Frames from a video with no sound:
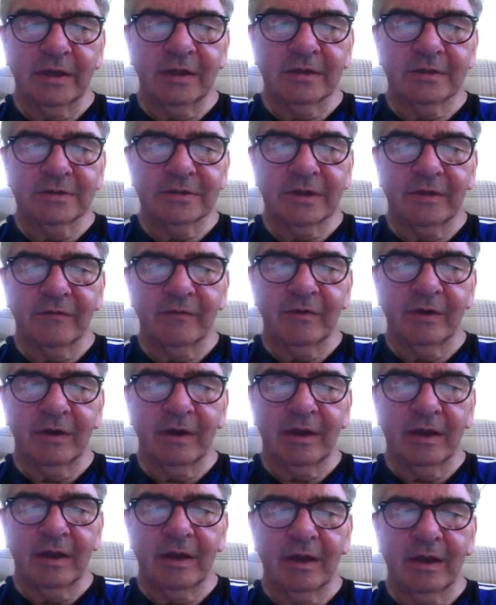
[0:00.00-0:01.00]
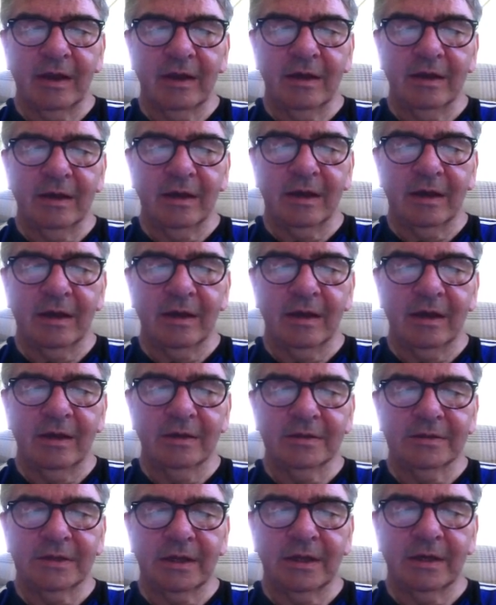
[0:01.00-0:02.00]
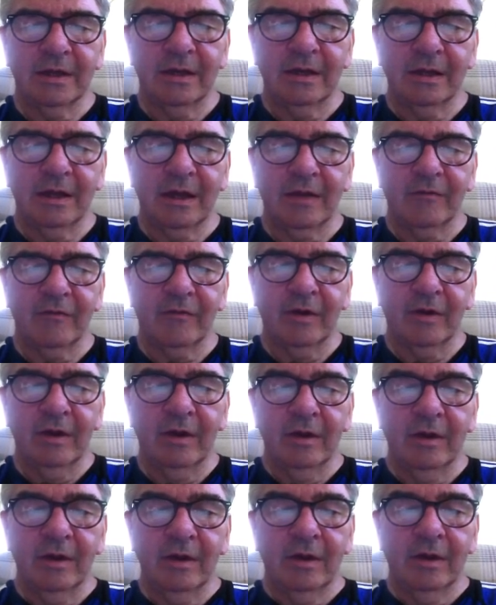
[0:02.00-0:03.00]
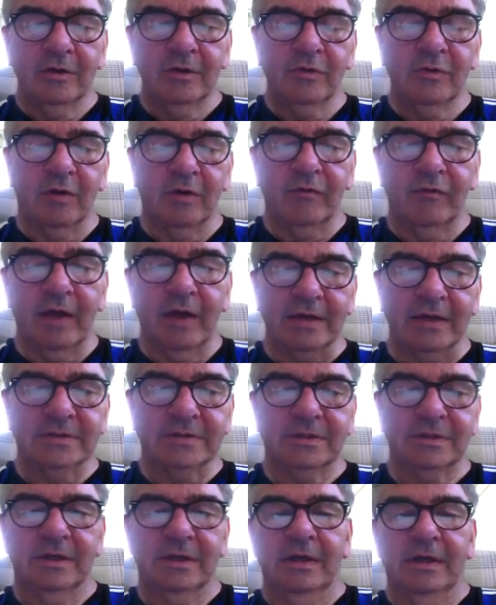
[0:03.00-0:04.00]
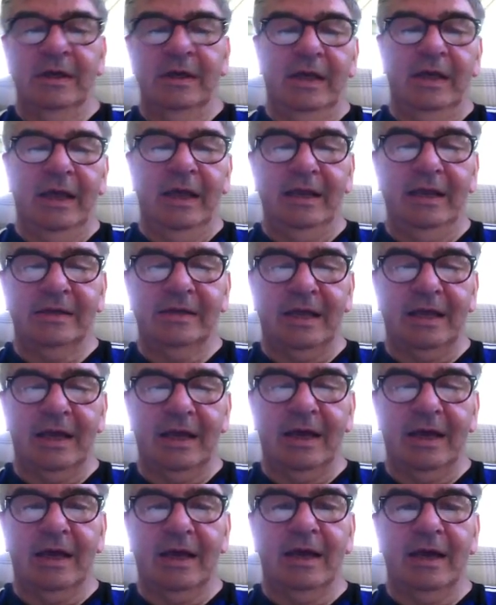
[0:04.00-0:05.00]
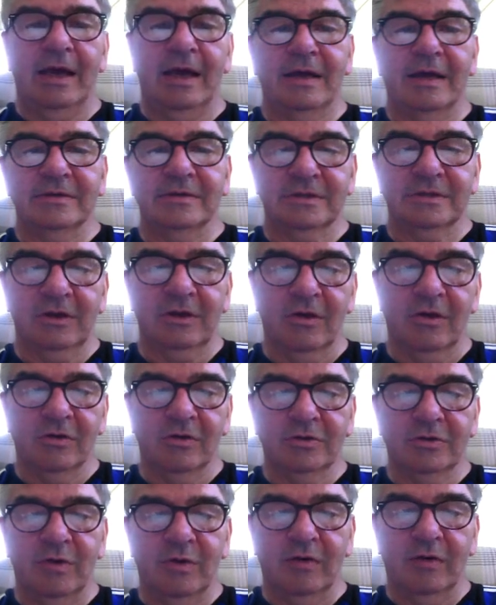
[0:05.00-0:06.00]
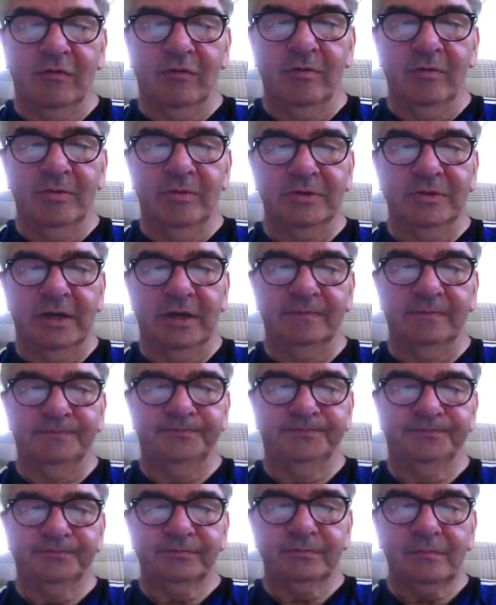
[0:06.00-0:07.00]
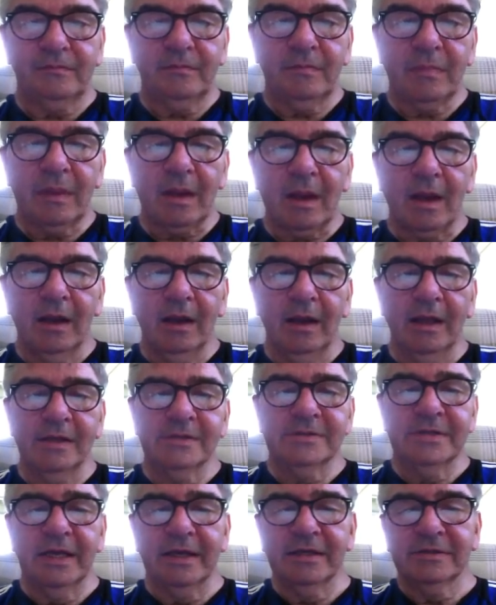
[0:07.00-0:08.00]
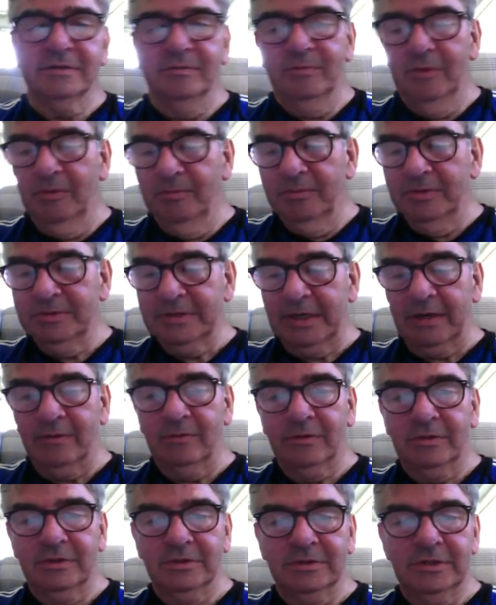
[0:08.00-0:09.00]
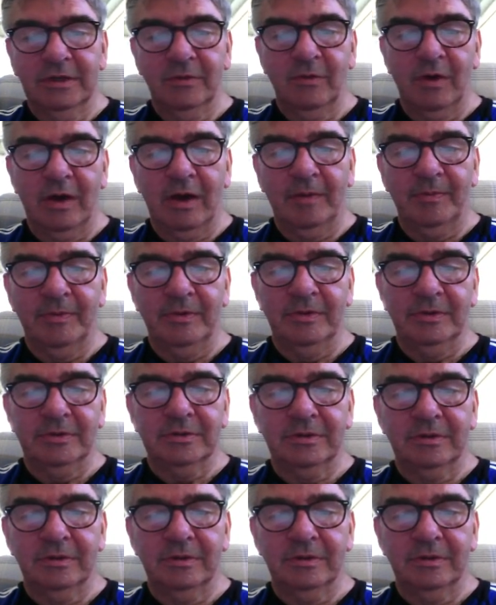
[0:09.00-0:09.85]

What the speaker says: 7, 8, 9, 10, 11, 12. Yes, it has got 12 numbers in. Let's take some numbers out and see what happens.